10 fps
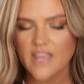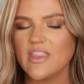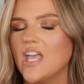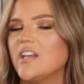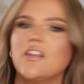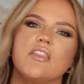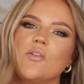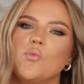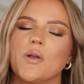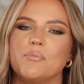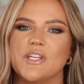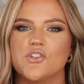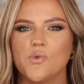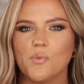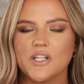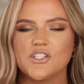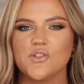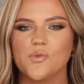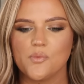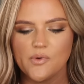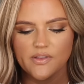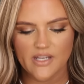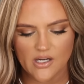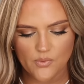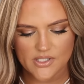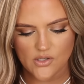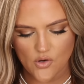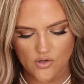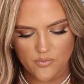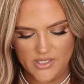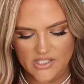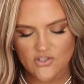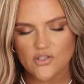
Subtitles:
And then the one beach we went to when we were there was Cocoa Beach.